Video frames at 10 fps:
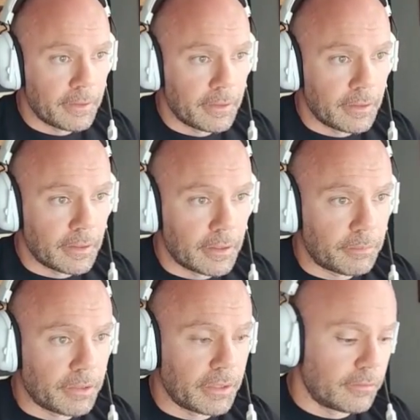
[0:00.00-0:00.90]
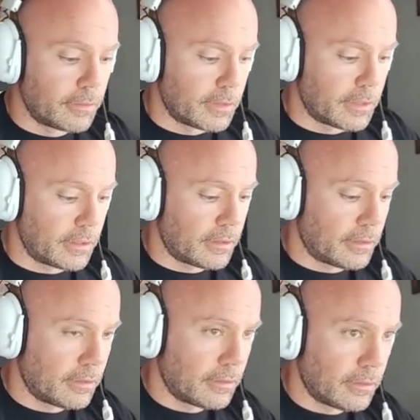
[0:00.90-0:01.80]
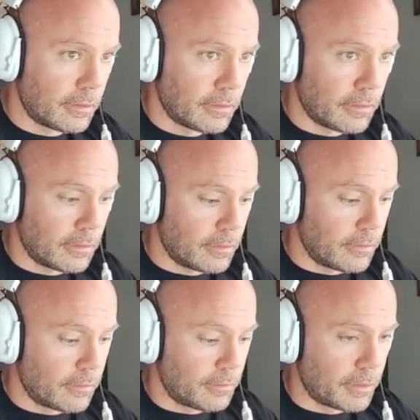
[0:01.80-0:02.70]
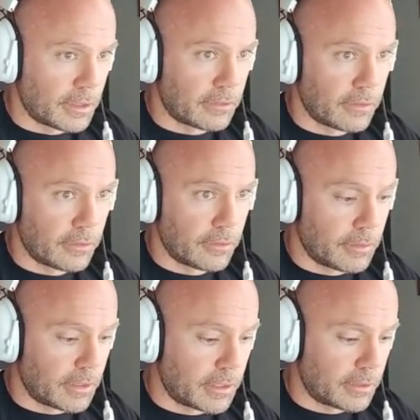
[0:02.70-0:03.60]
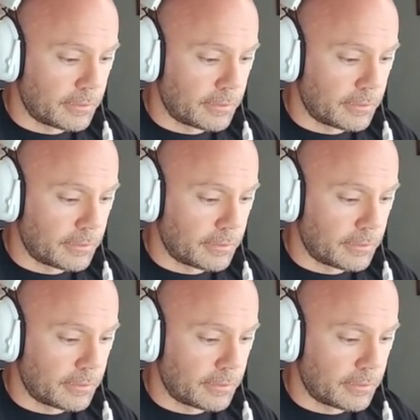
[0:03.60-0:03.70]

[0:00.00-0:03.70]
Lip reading: and up here we're gonna put like toe to bar.